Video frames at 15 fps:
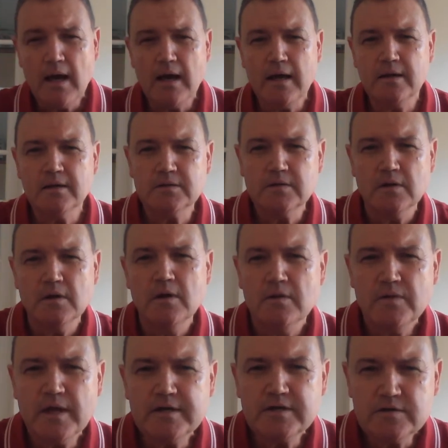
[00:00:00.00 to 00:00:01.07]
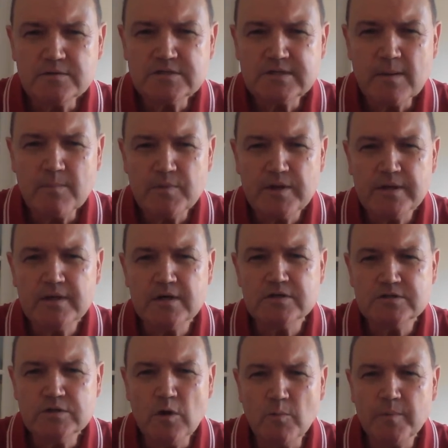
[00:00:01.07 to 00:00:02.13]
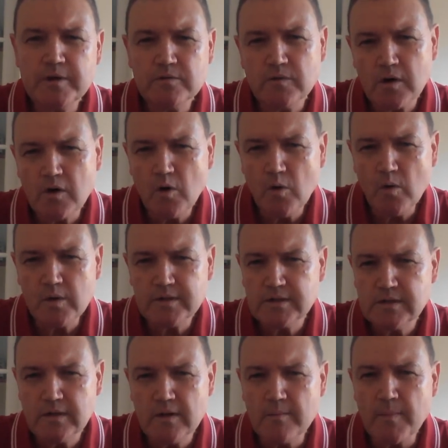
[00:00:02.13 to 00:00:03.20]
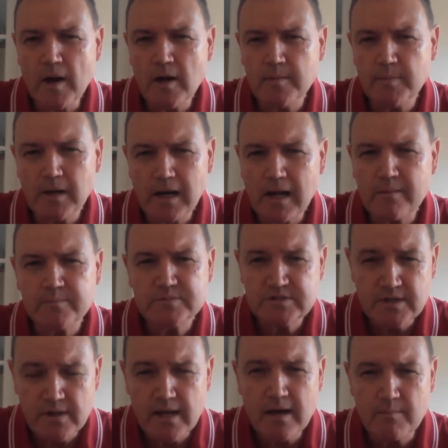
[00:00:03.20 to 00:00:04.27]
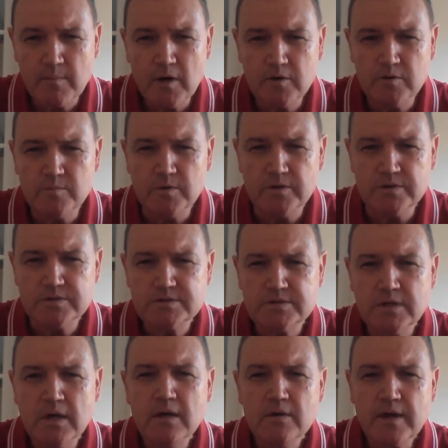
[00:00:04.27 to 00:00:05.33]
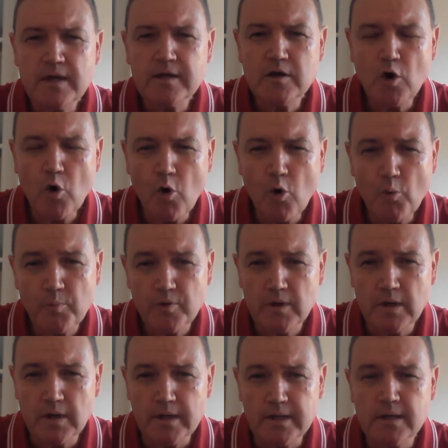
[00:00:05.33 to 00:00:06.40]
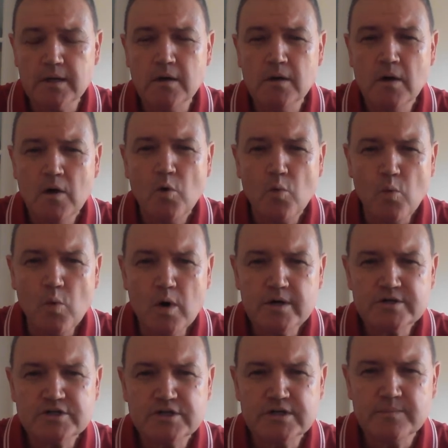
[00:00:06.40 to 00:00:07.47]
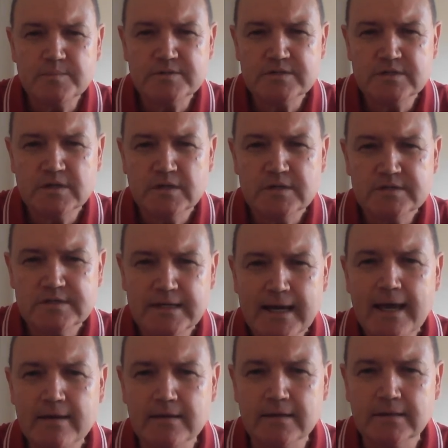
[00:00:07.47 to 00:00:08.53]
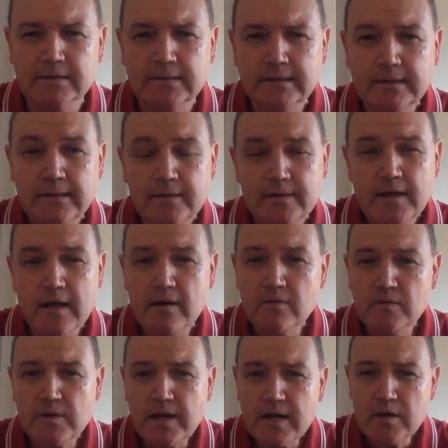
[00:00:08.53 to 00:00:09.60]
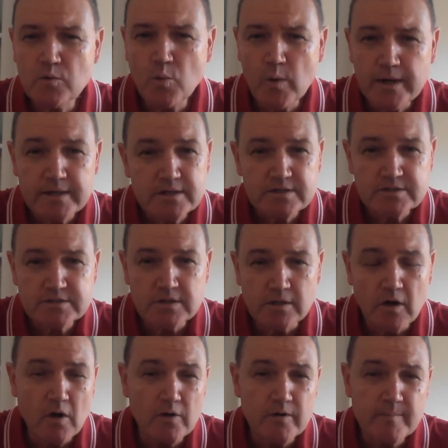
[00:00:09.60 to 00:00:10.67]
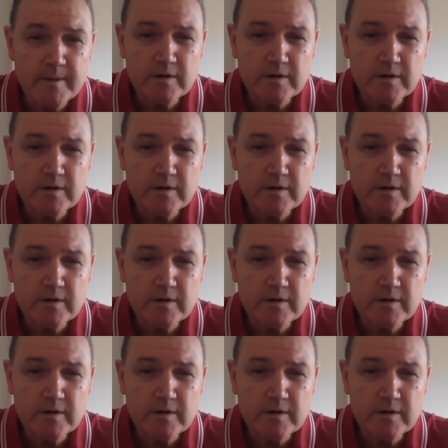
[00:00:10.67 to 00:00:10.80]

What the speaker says: and they do something that has not been recorded in the Bible up to that moment. They corporately worshipped together. Now, they had witnessed a lot of the